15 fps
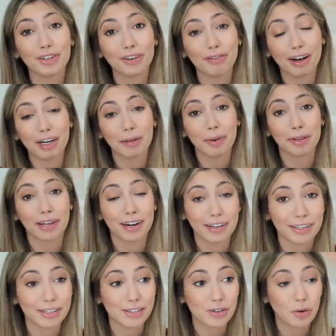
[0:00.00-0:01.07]
you'll find out at the end
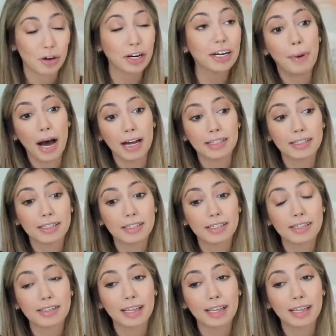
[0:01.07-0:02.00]
of the story, but